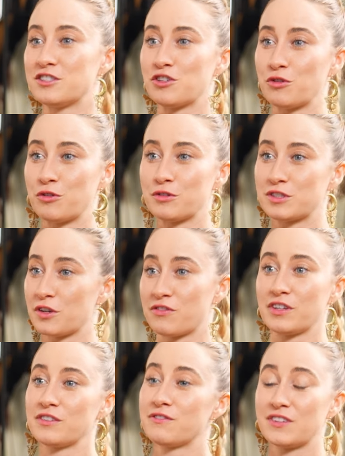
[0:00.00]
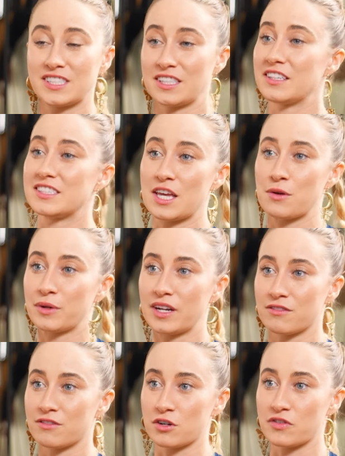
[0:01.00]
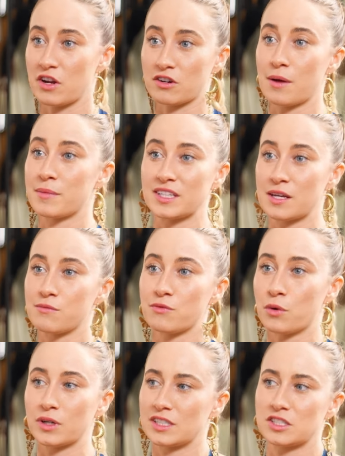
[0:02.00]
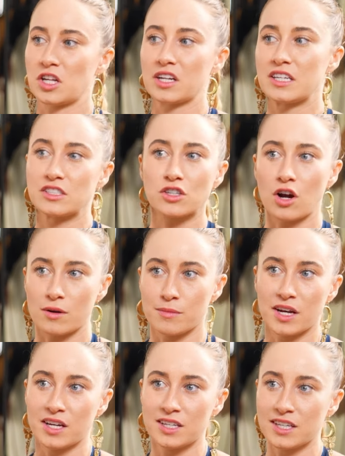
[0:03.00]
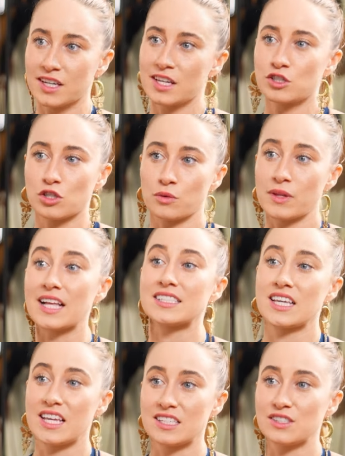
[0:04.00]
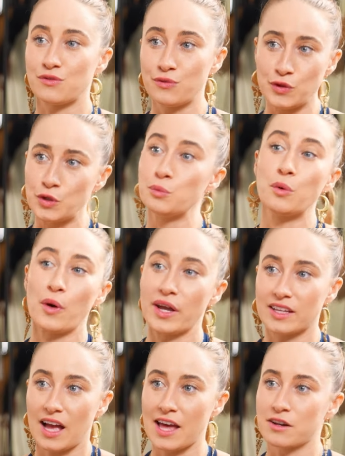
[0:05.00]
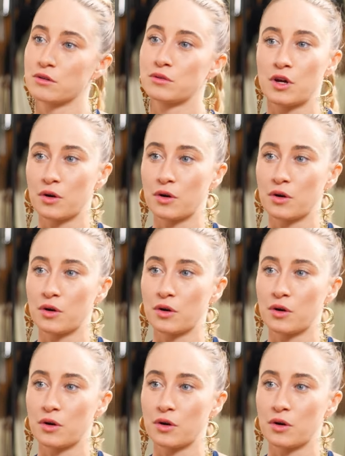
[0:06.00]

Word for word: to facilitate whatever they're coming to him for, and it's not his karma. So that's his viewpoint. I don't